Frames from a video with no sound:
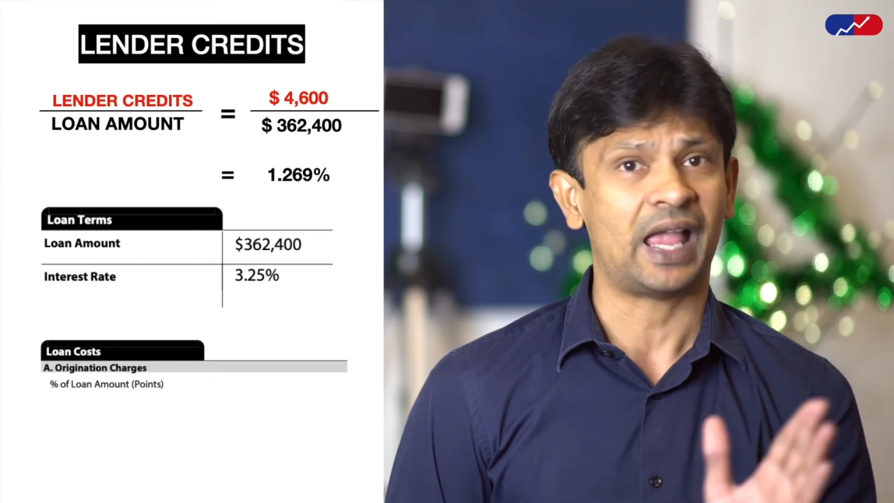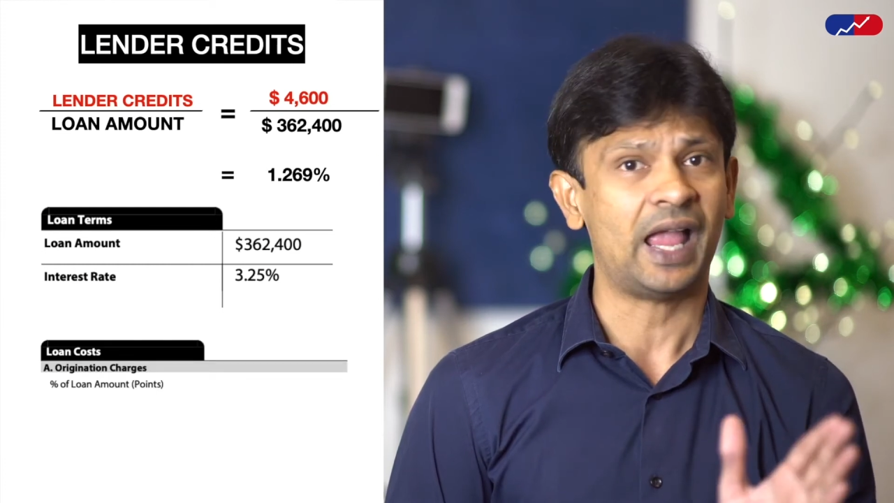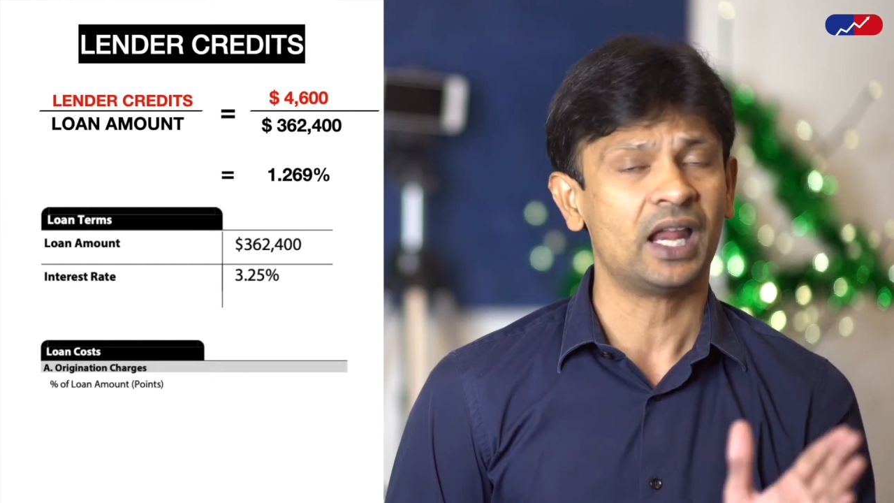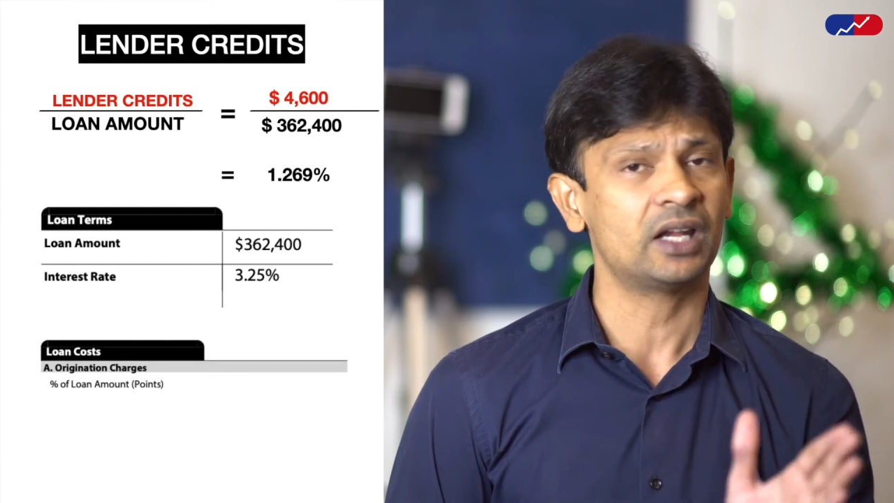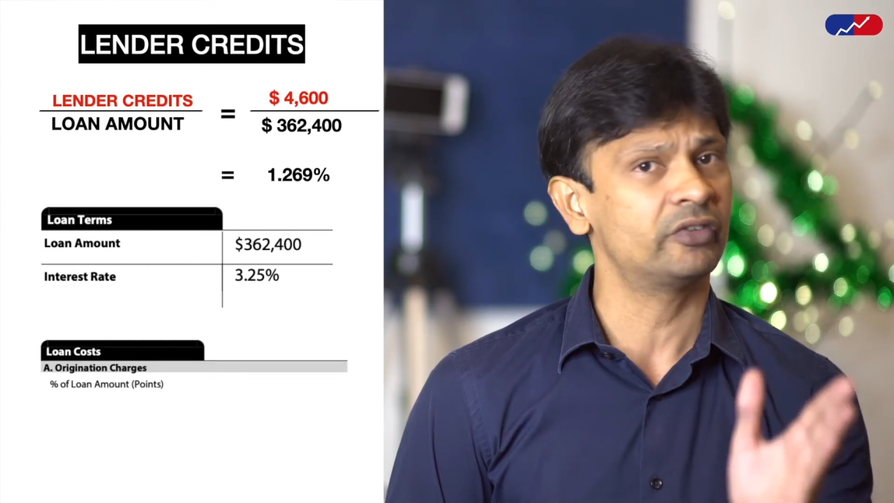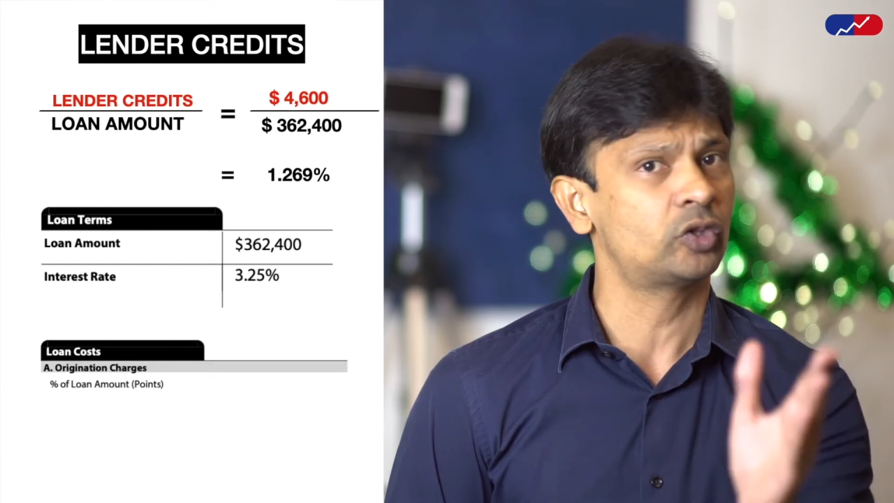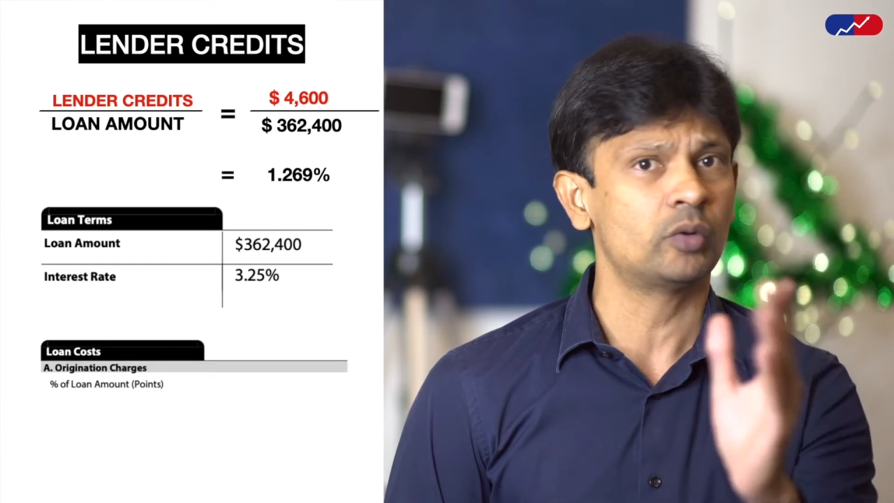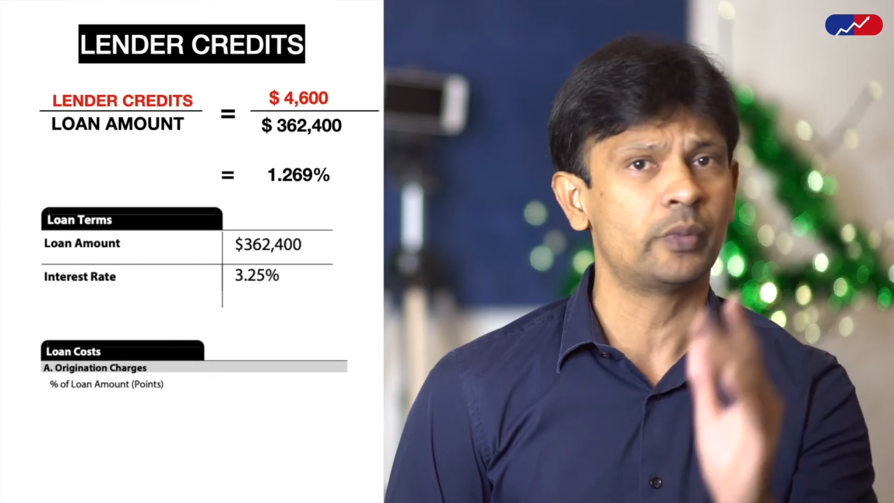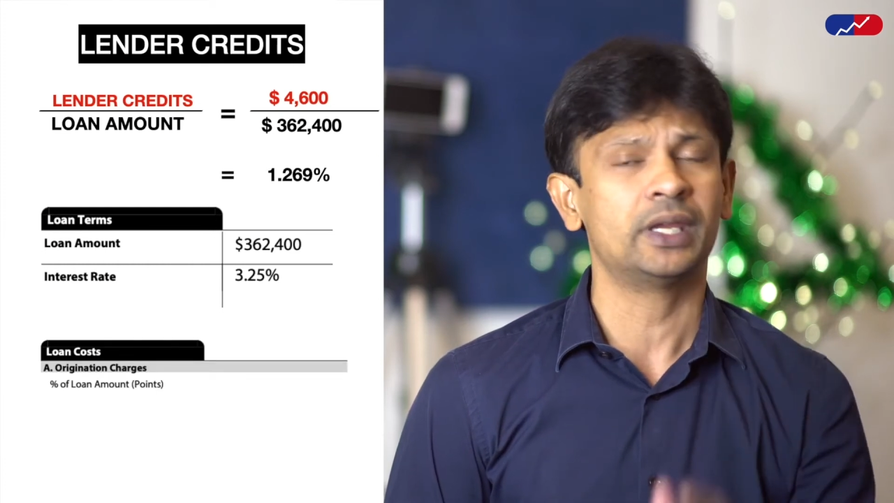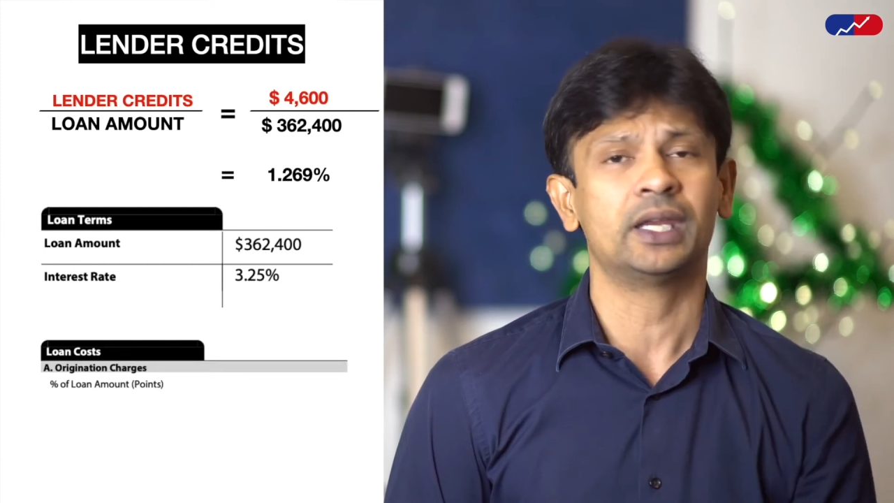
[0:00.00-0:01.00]
and without
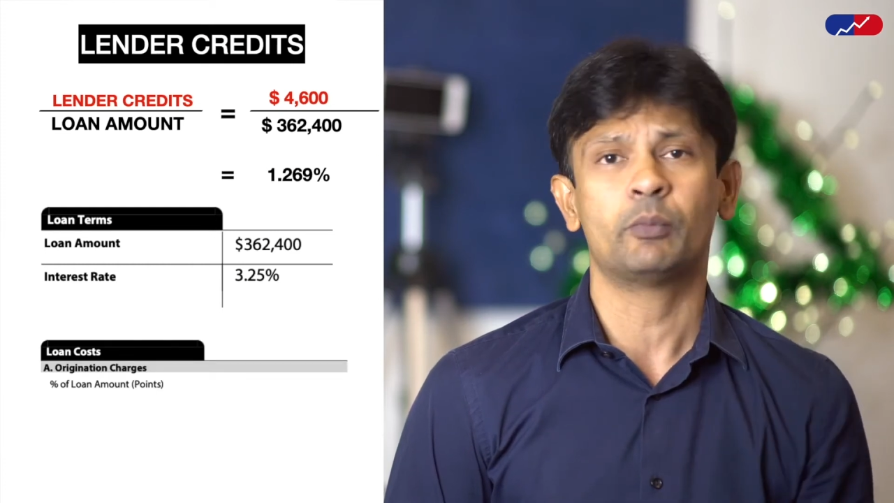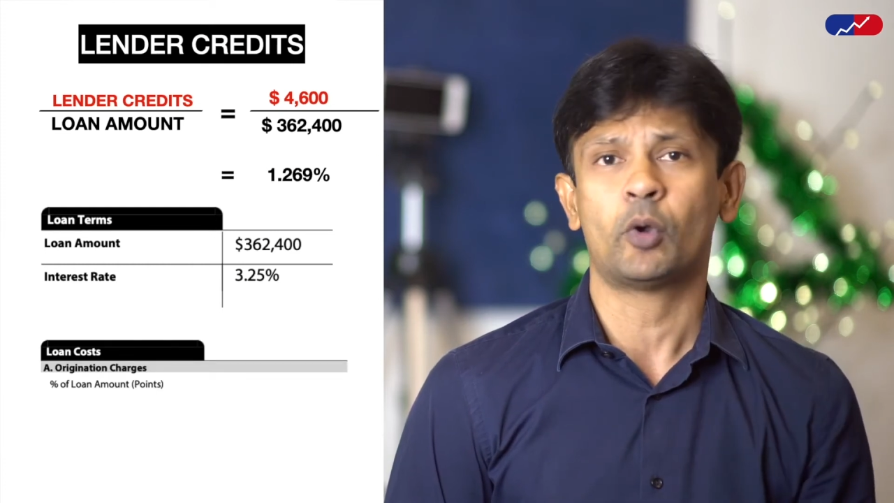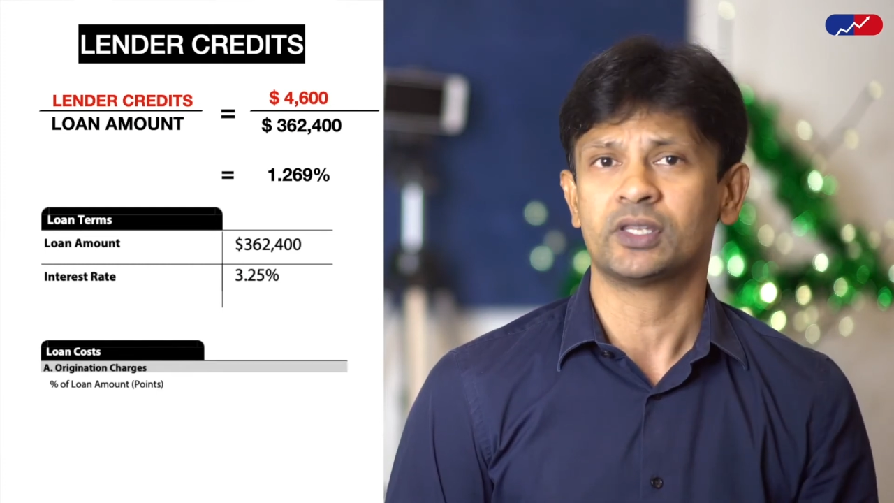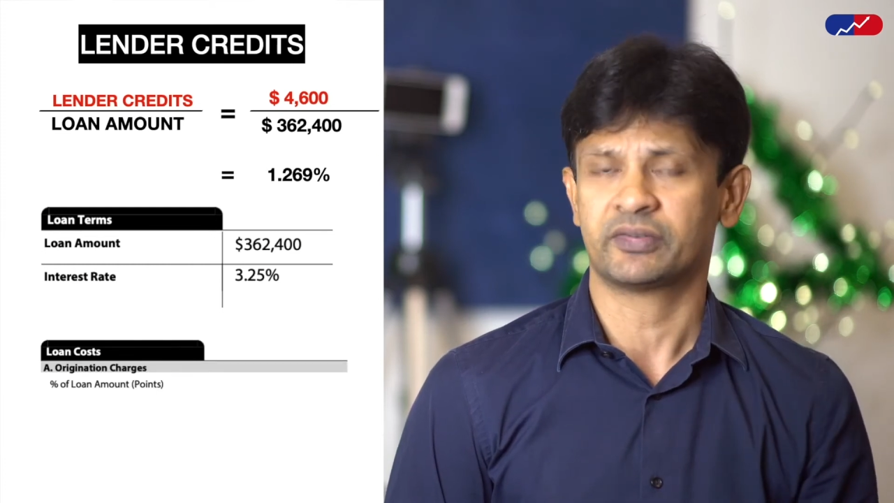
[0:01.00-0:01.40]
buying any points,